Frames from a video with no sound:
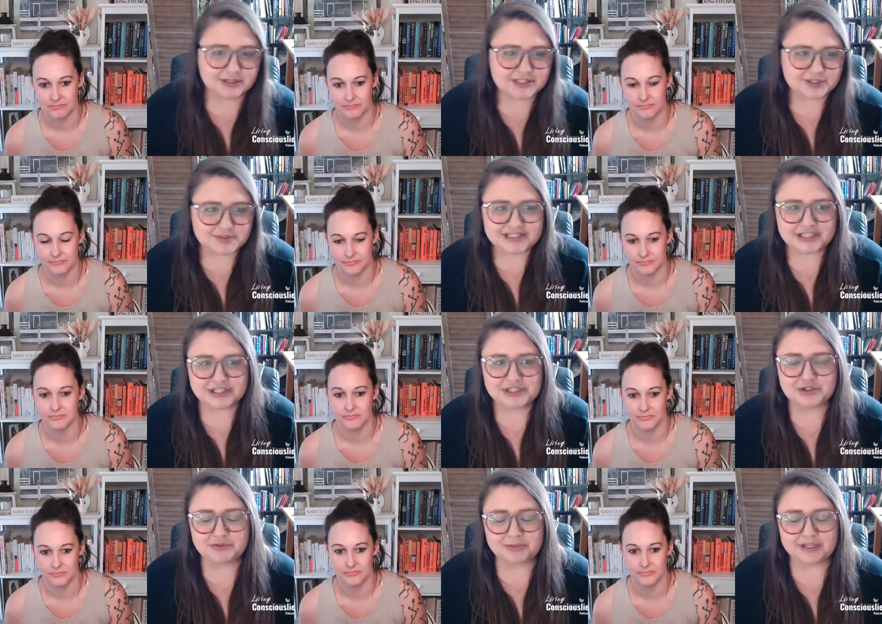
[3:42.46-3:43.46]
Speaker 1: but also as
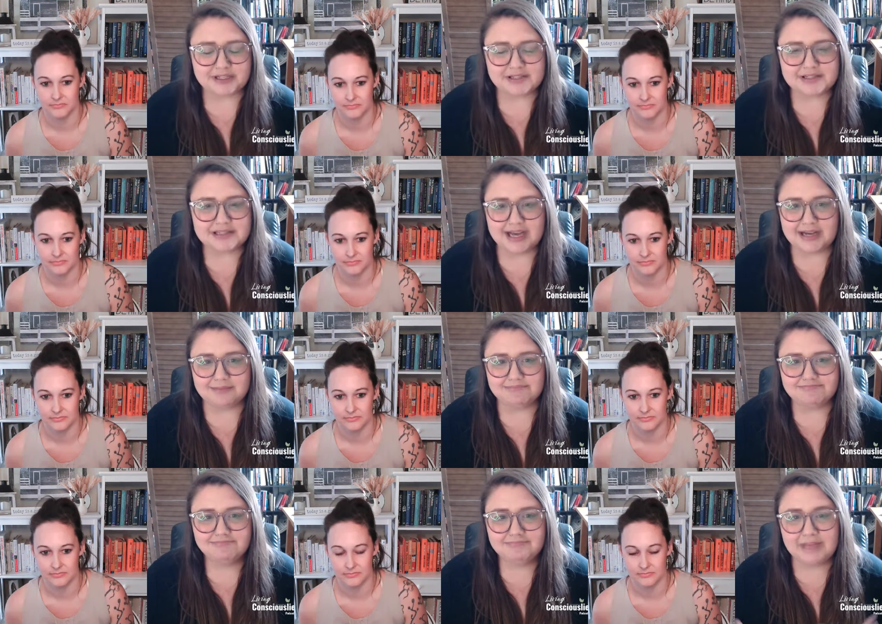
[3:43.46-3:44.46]
consumers,
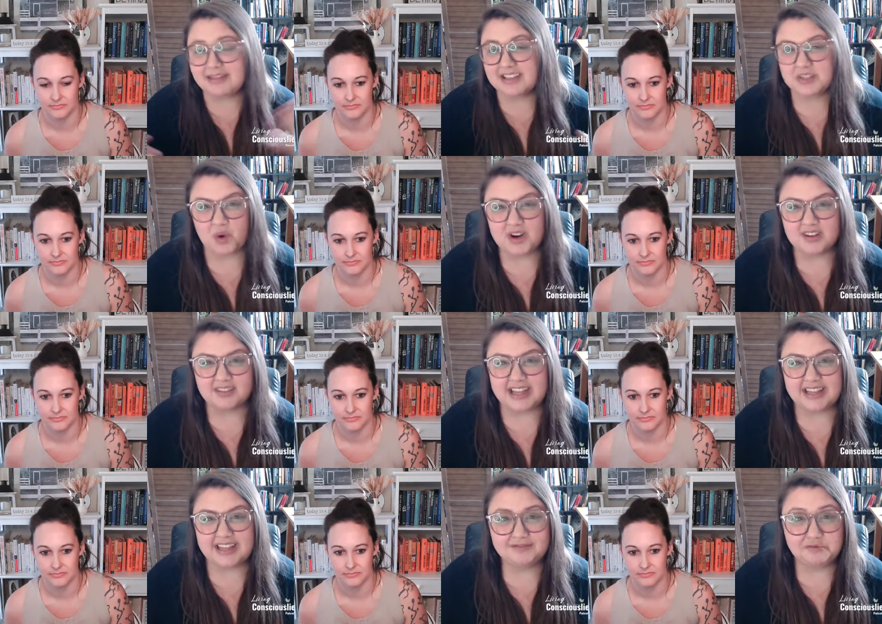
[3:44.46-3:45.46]
um, in this world
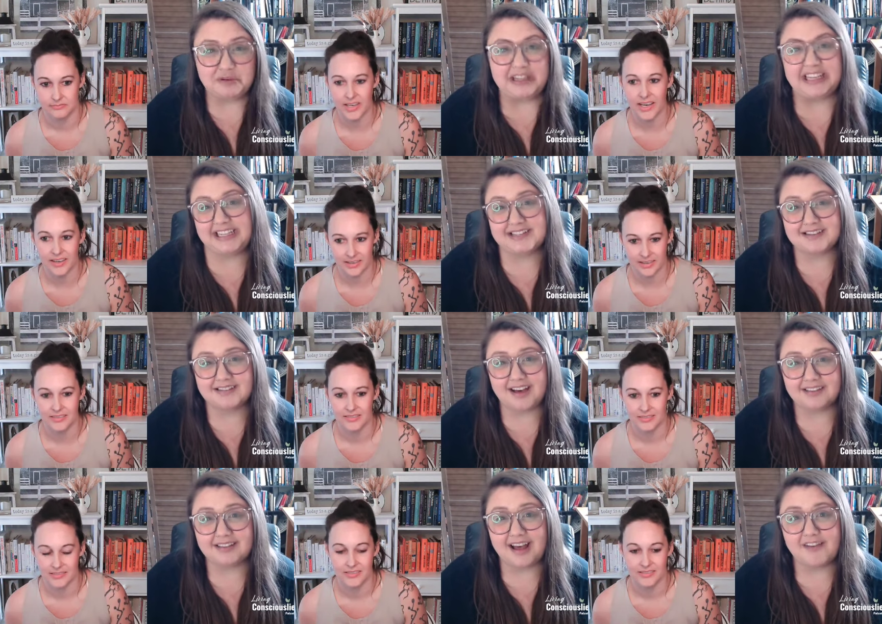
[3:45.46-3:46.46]
that really needs a
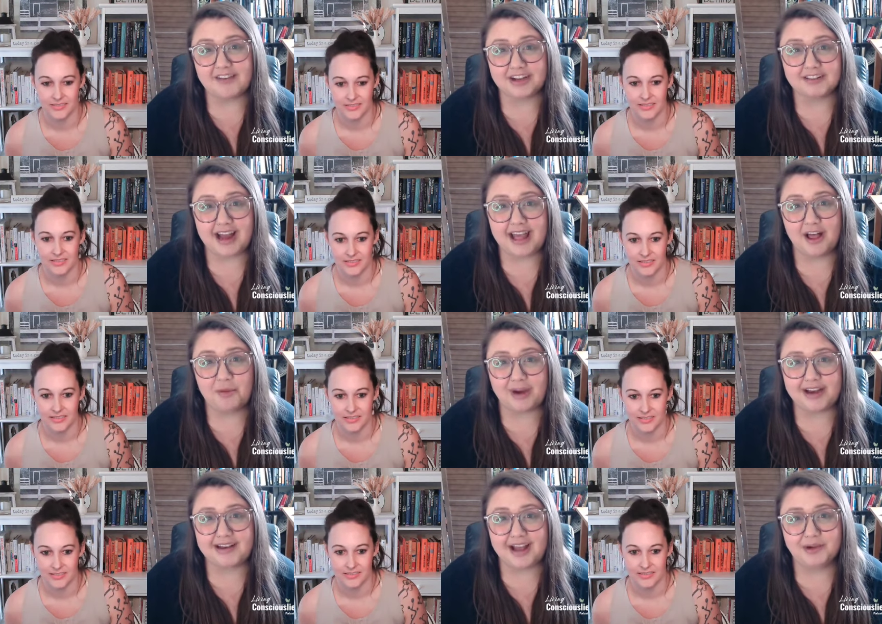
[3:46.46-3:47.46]
lot of love and a lot of help
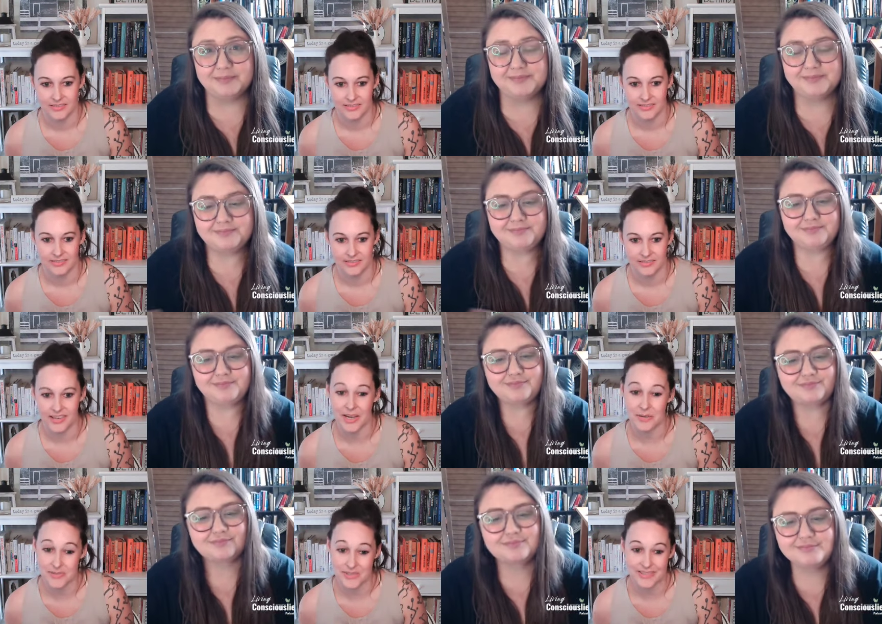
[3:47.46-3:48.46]
right now.
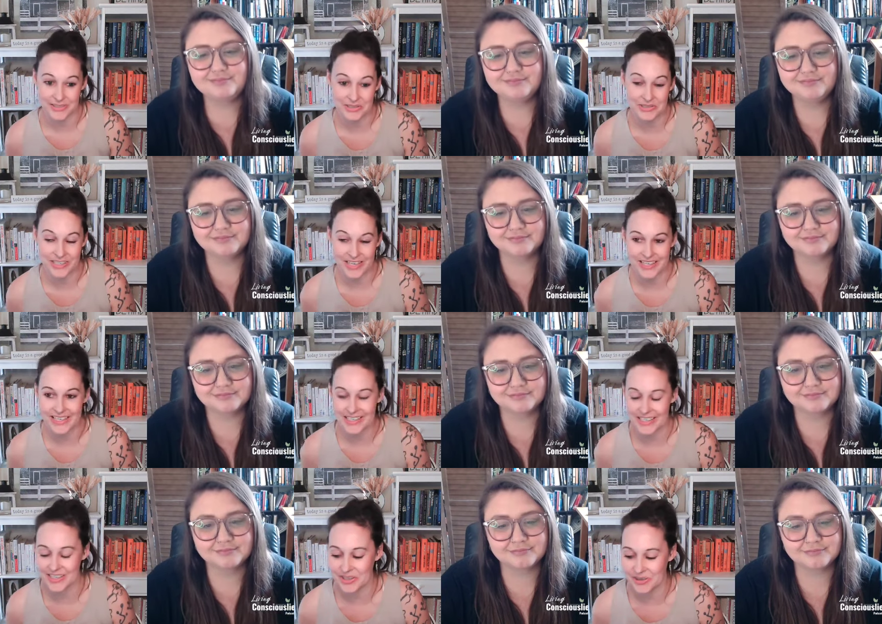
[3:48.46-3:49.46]
Speaker 2: Absolutely. I
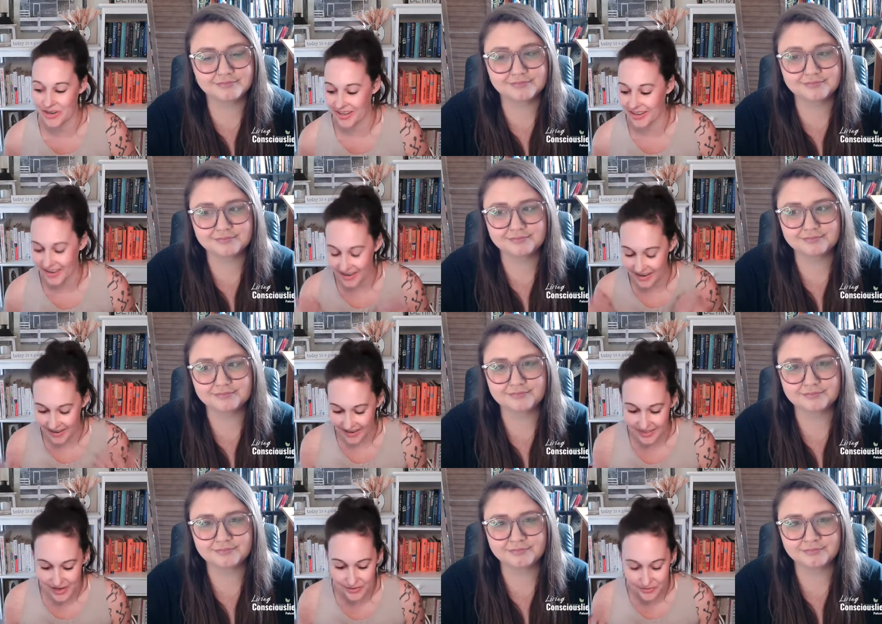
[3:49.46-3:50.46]
think, you know, I, I, I
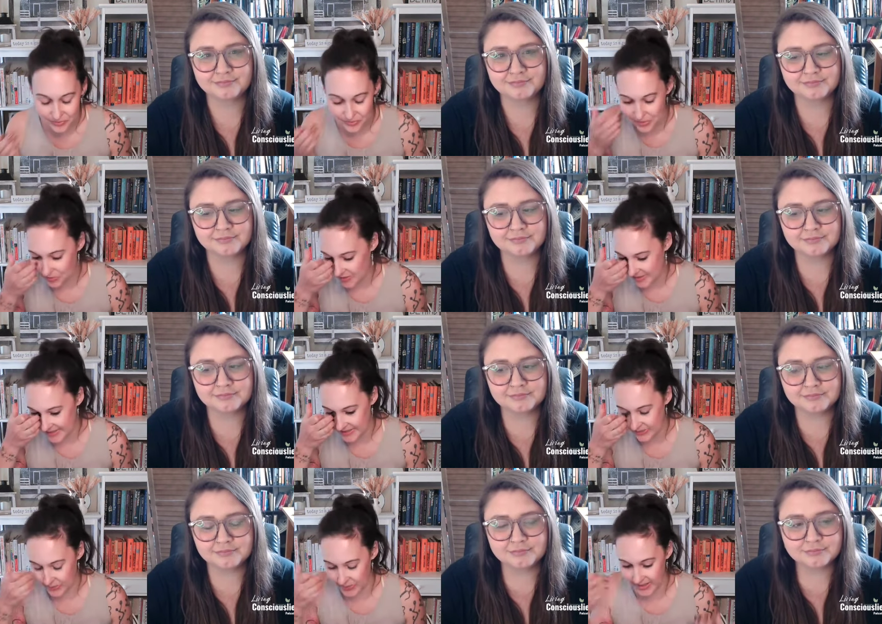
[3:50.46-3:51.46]
love, one of the
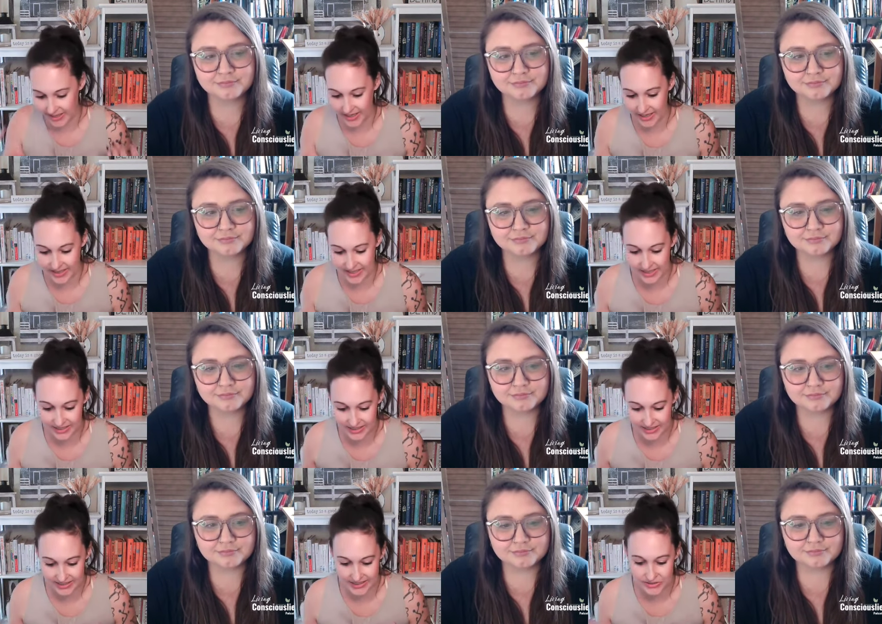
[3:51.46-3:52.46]
reasons why I, I think I
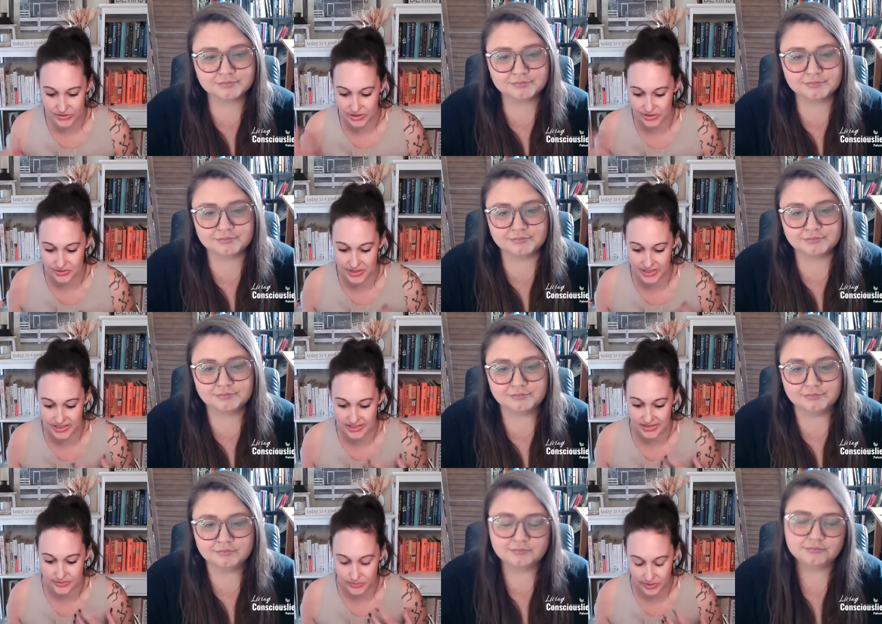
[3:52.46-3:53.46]
connected to you
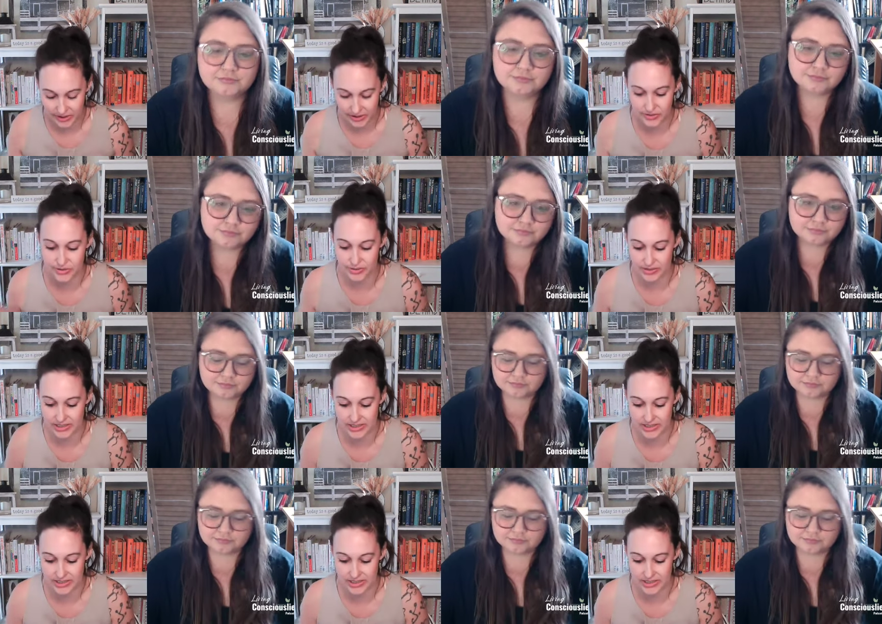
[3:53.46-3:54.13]
in when I heard you on